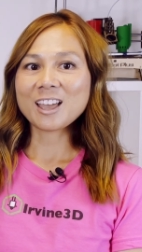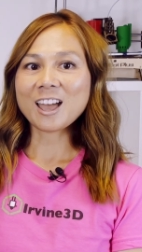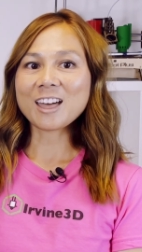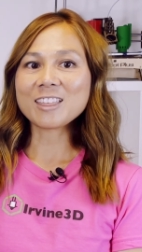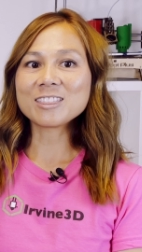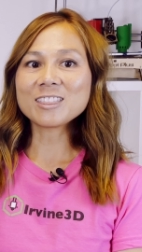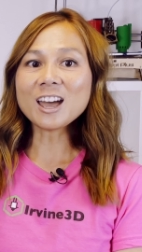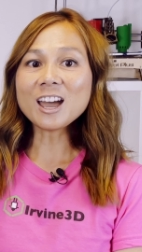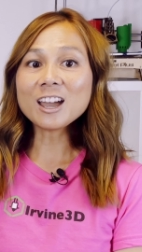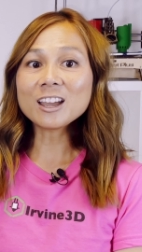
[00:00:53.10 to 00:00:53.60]

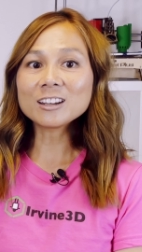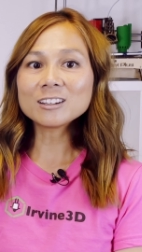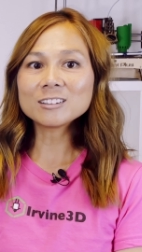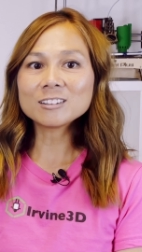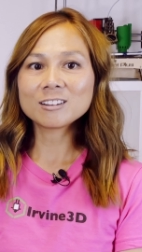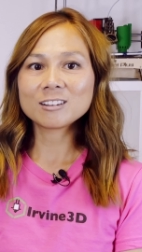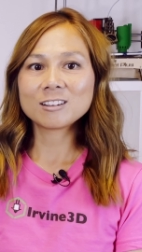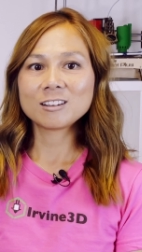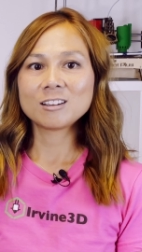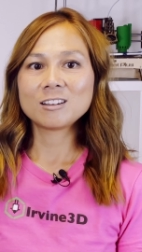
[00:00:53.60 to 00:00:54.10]
And then,
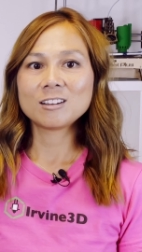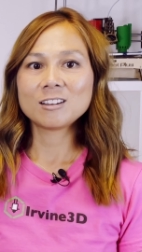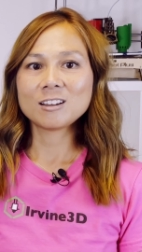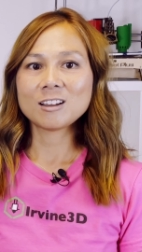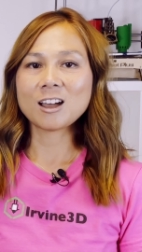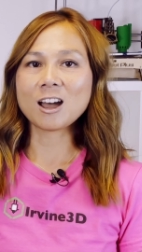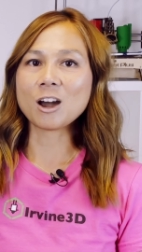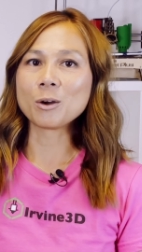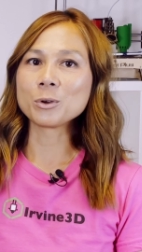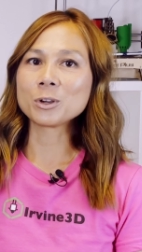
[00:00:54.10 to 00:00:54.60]

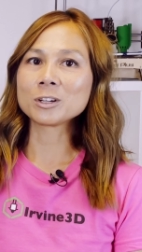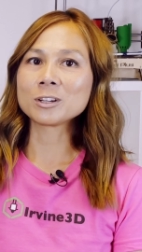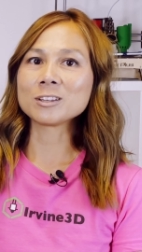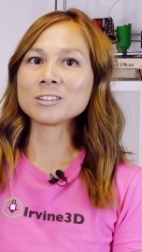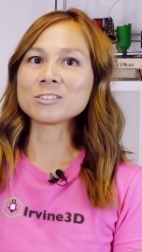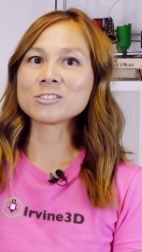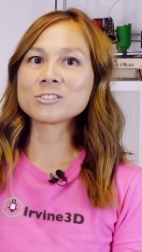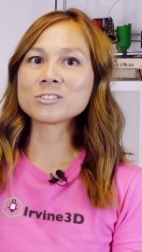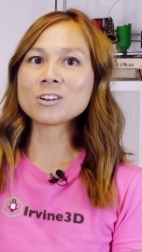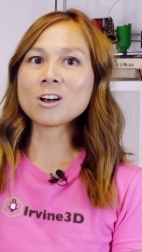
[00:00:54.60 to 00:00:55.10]
how we're going to
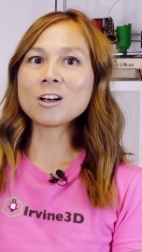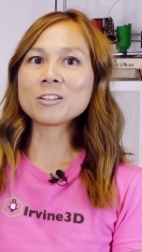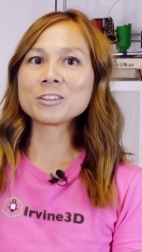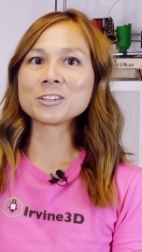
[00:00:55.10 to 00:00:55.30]
install